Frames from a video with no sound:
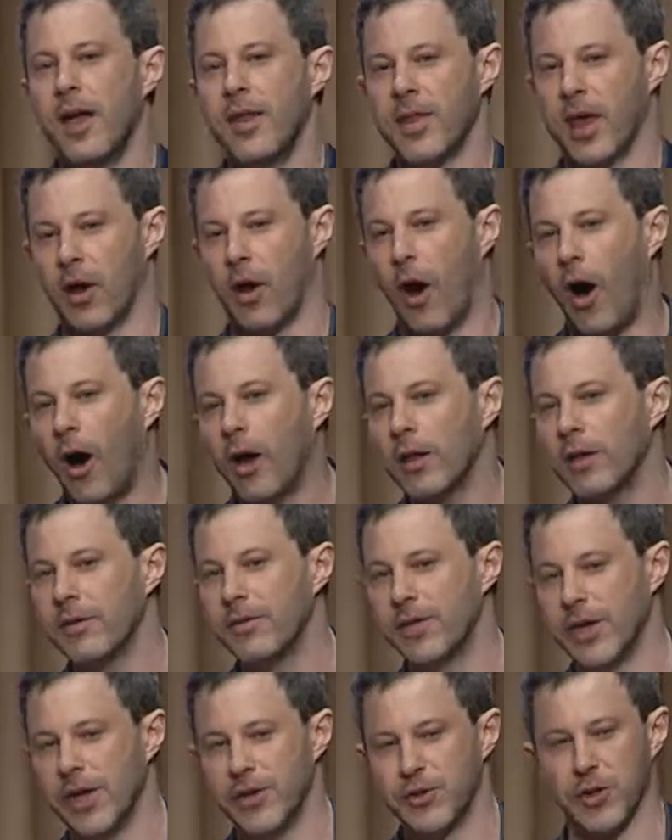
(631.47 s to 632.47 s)
That all of
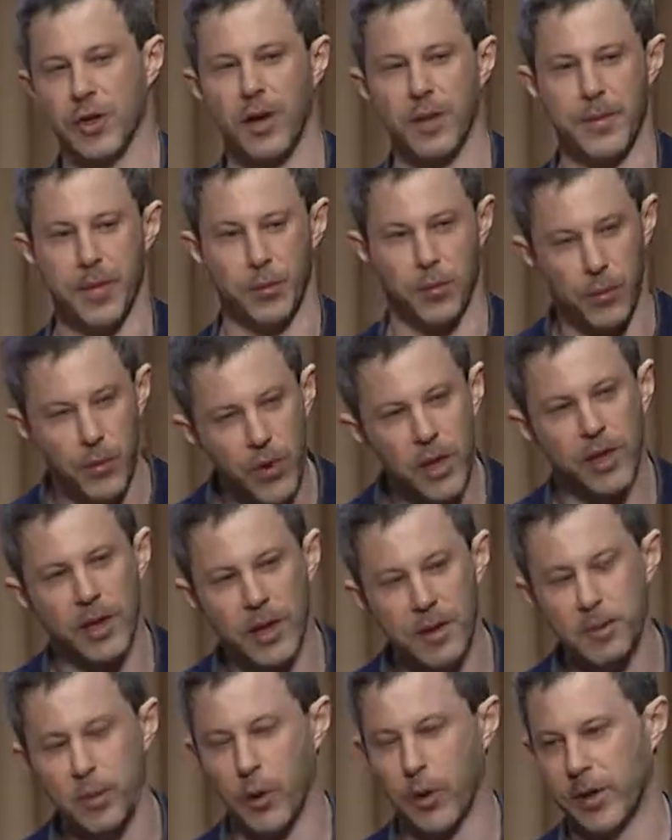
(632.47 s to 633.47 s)
these are going to be really
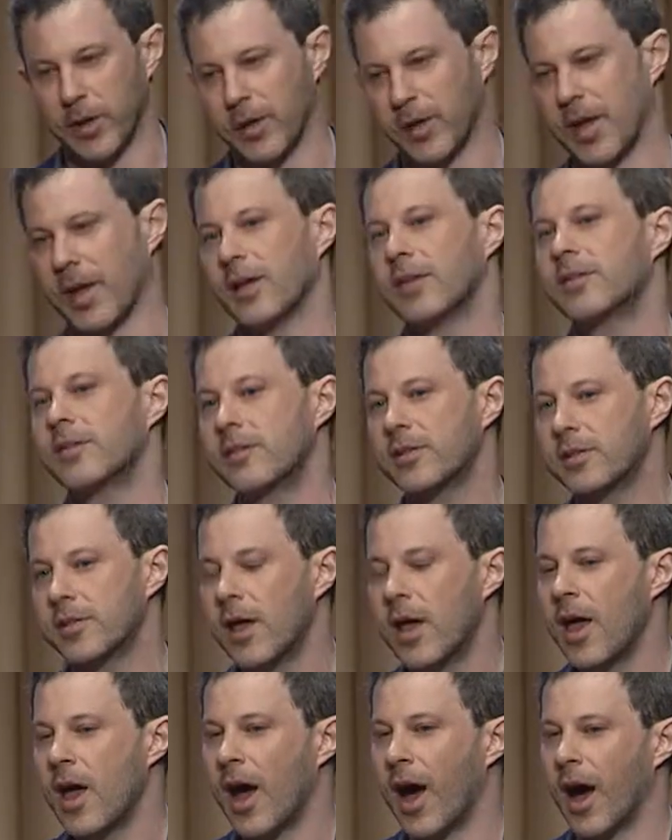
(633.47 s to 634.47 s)
important guests
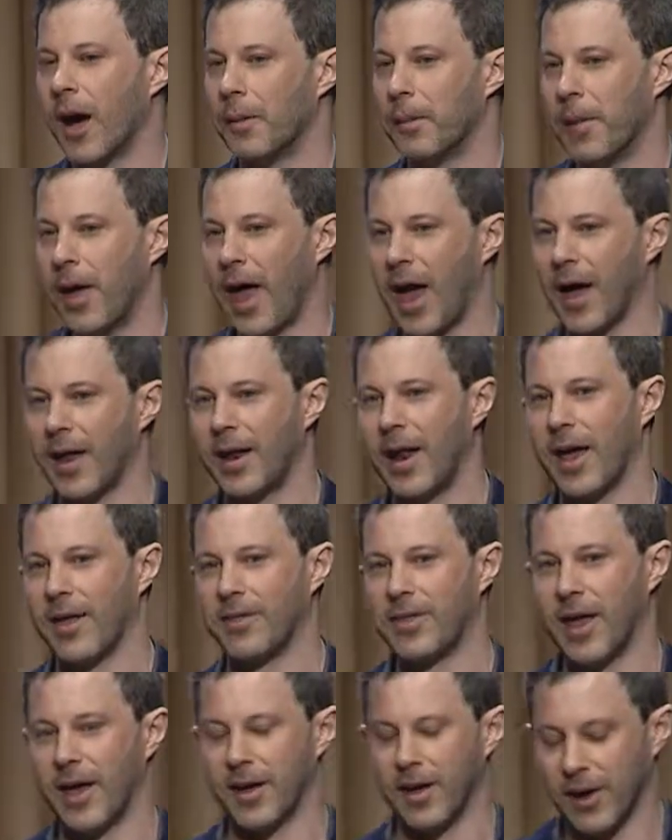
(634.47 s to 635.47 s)
at
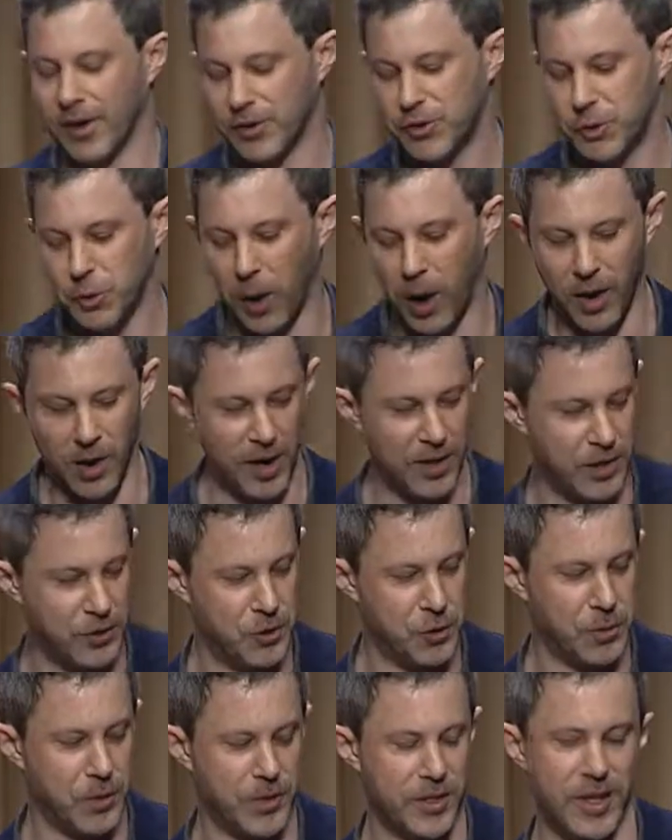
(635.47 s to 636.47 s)
that soiree that
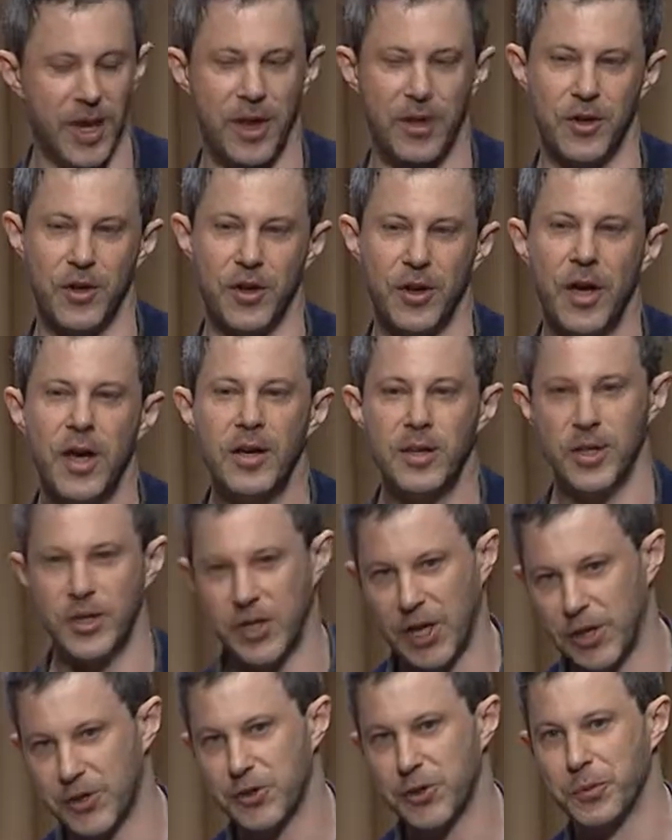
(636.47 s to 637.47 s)
you put together to
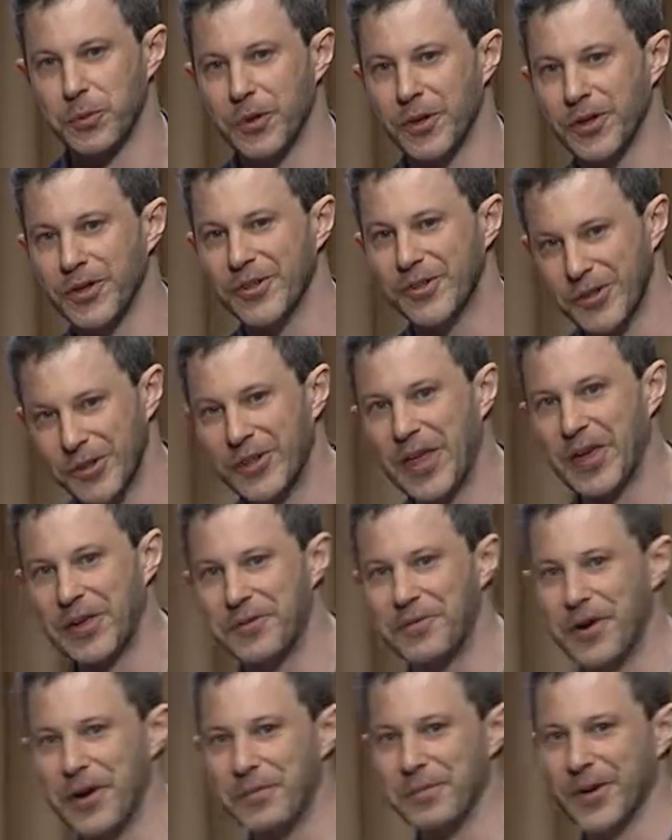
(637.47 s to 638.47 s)
change the world. So thank you
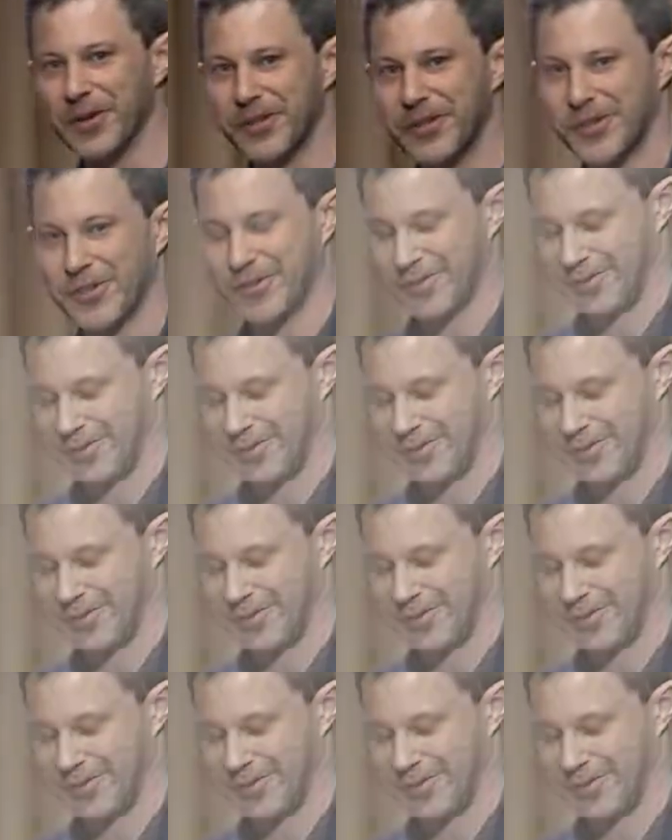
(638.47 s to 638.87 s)
very much.